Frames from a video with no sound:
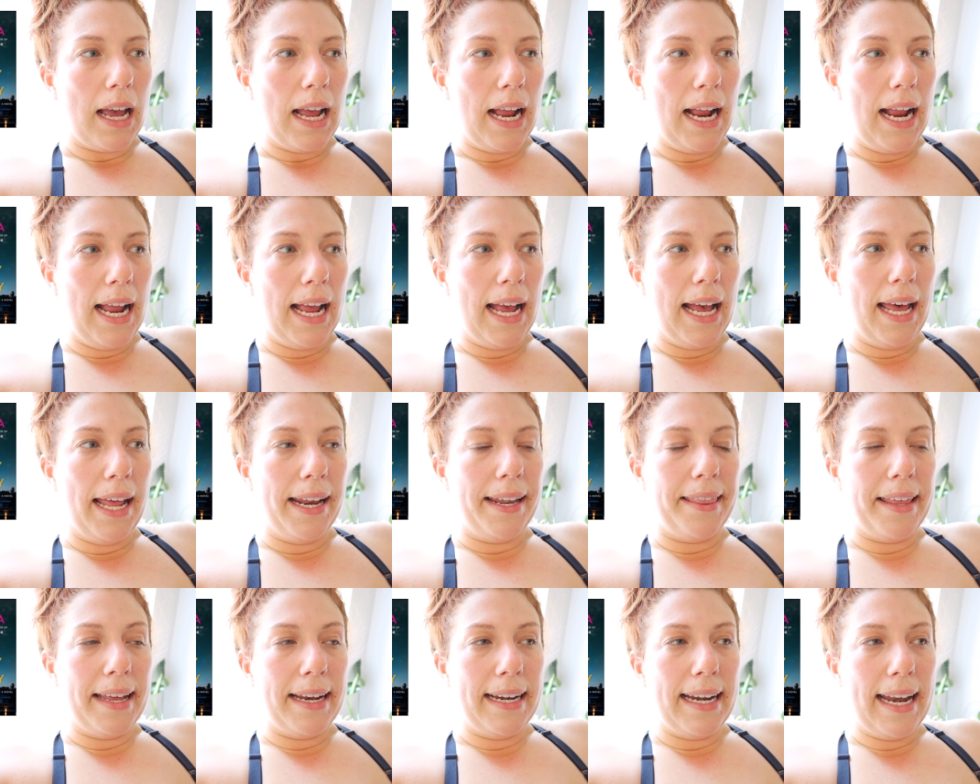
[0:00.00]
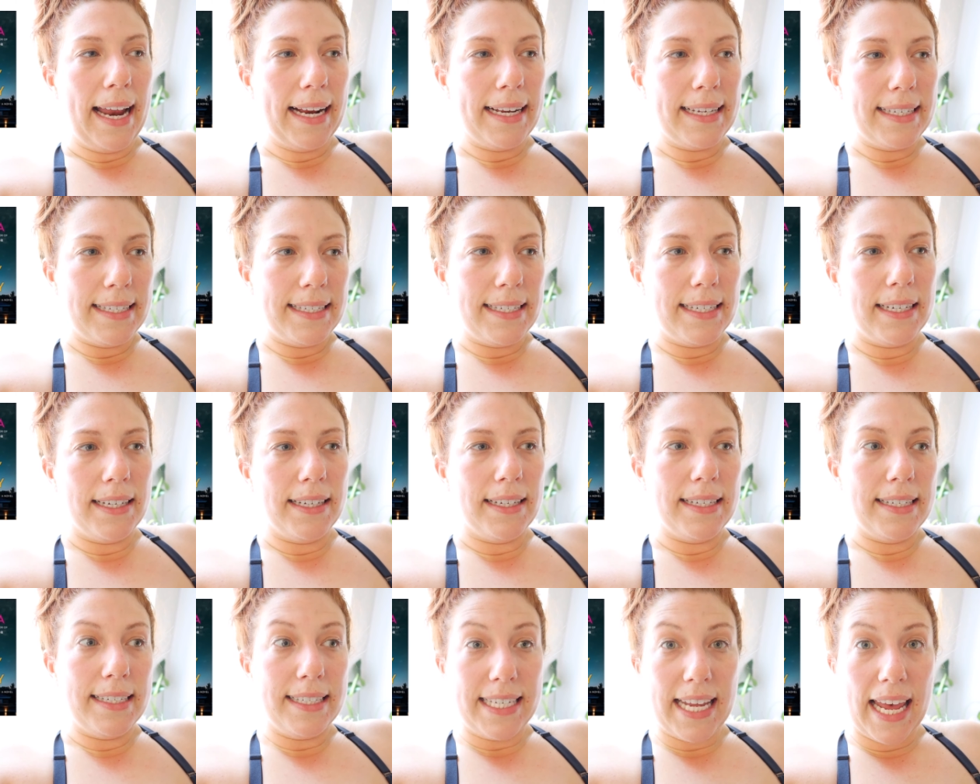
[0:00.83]
And the next
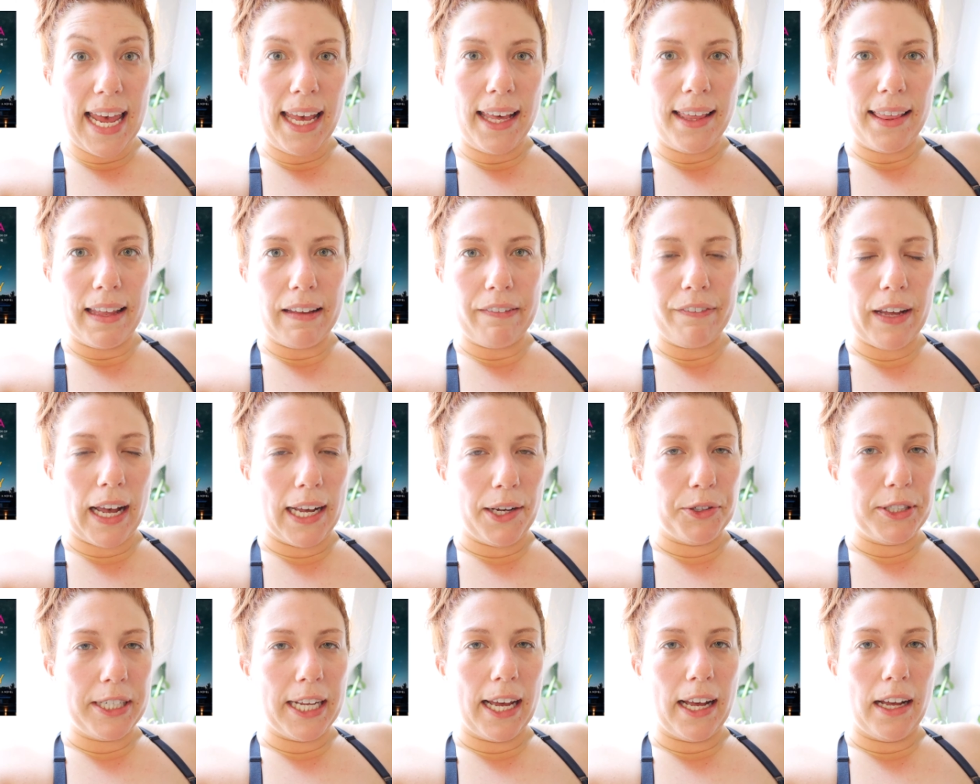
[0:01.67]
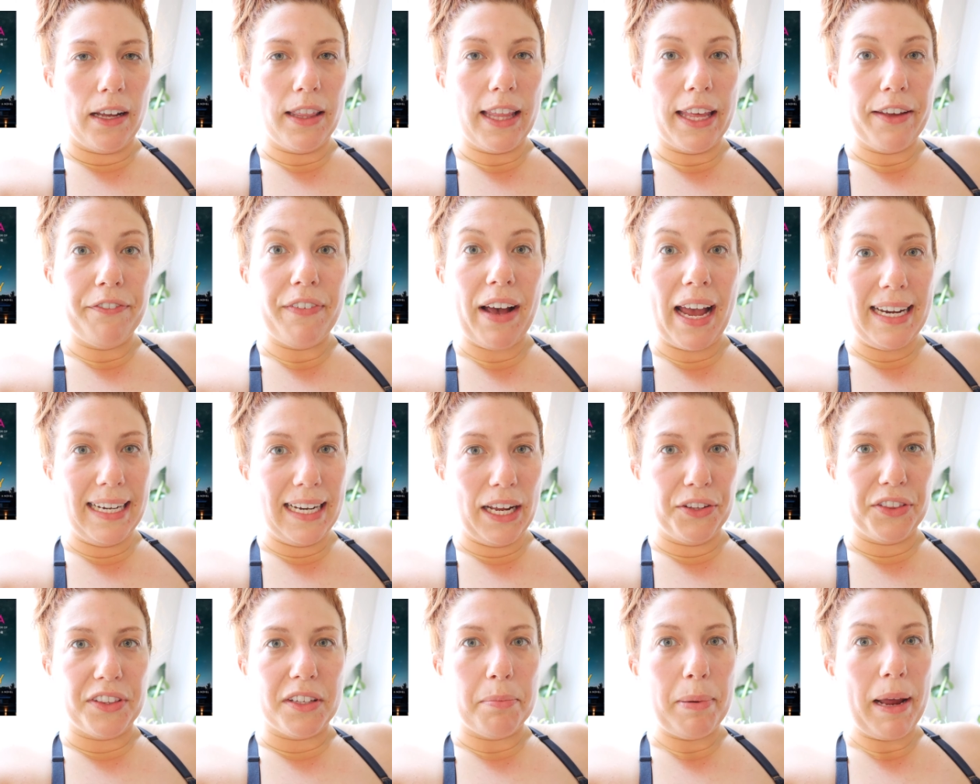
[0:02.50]
day they found out they find
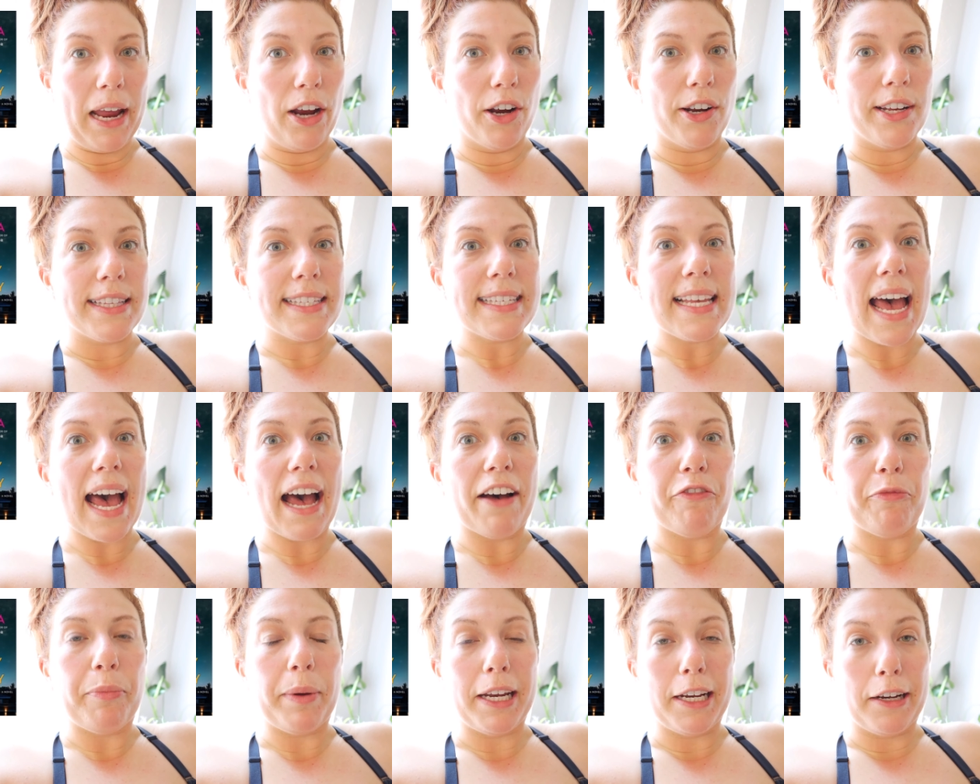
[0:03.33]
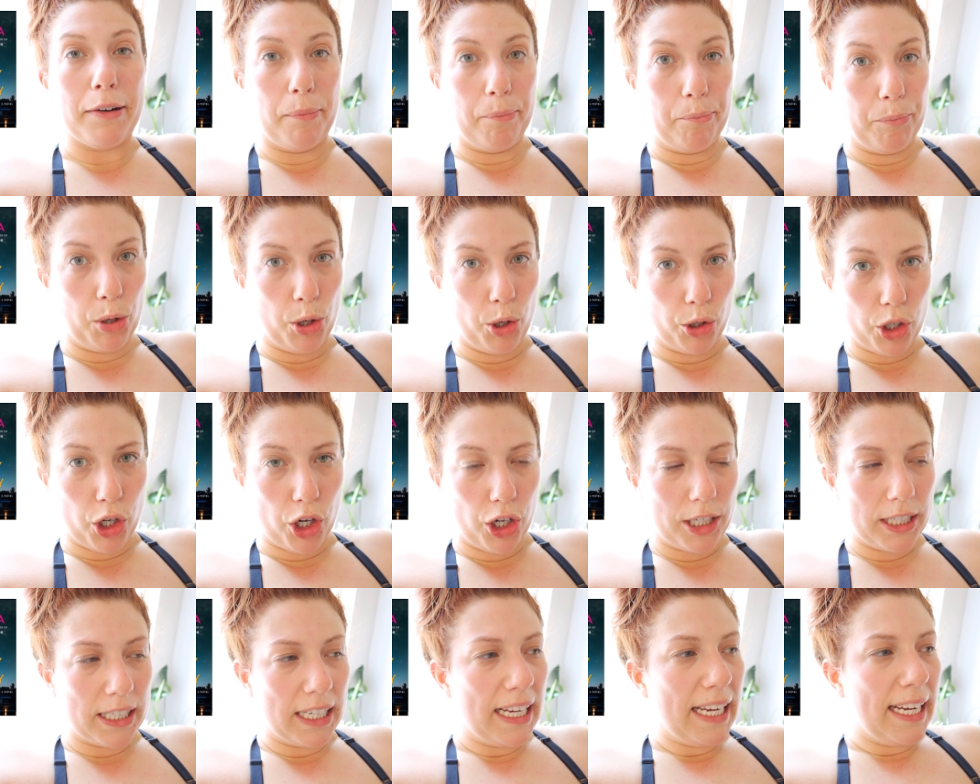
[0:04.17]
out the parents have been
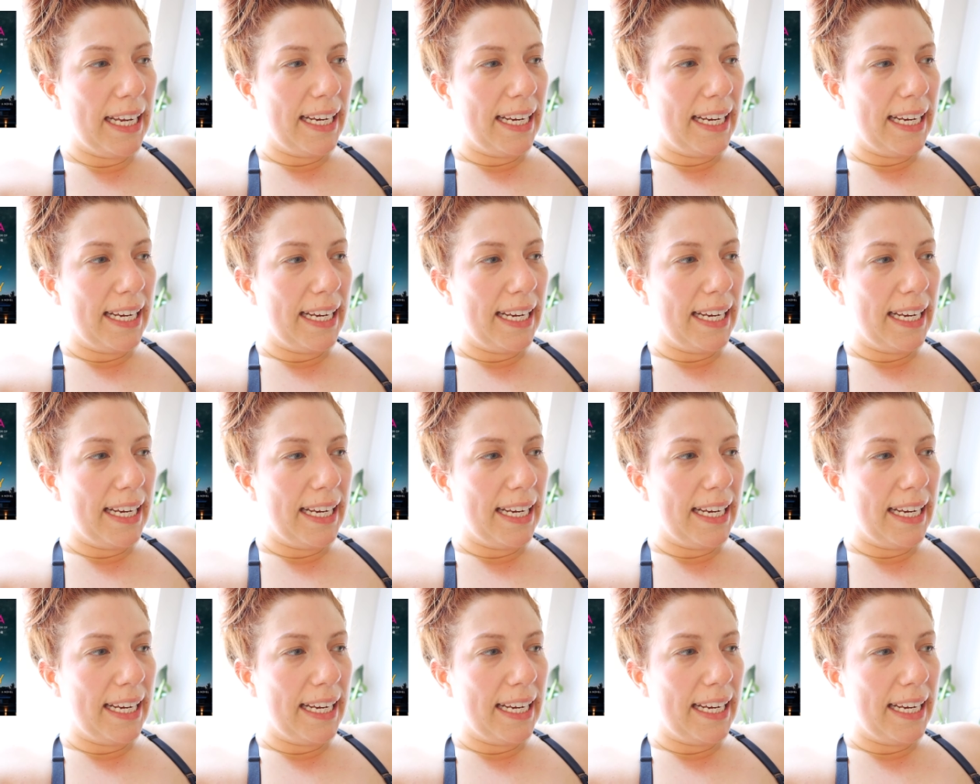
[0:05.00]
murdered.